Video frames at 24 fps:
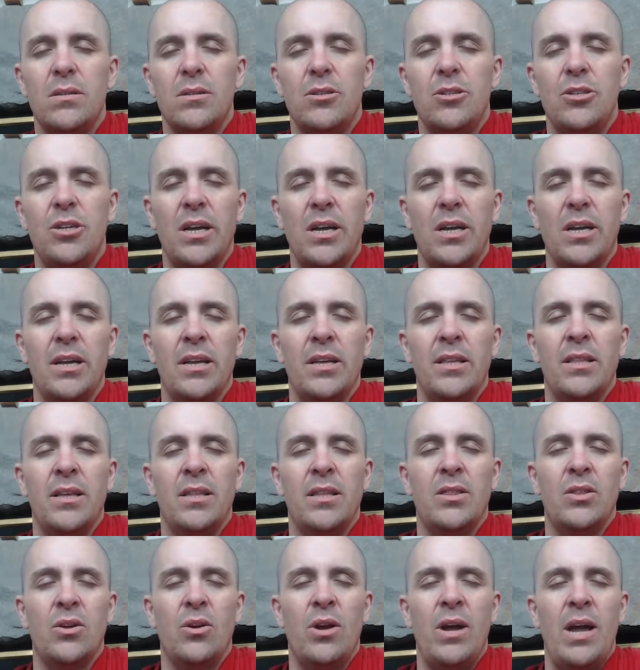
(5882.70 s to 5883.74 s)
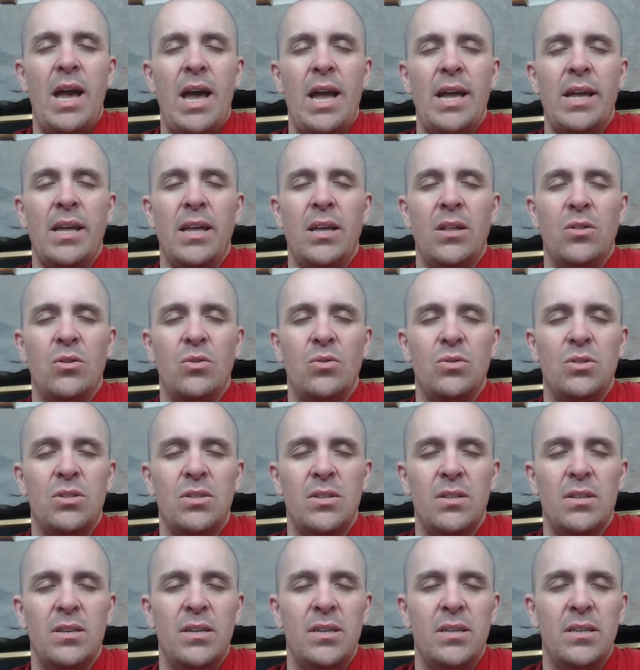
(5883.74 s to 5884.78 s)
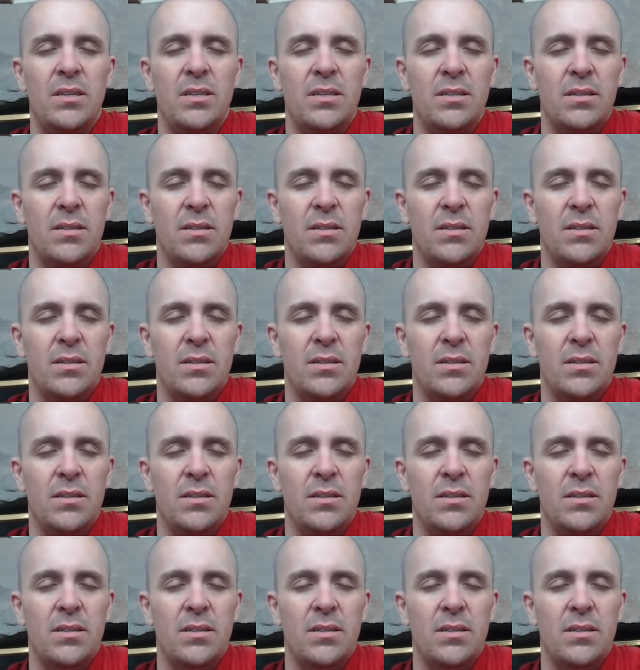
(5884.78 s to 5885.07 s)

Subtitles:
checking that they're hanging loosely.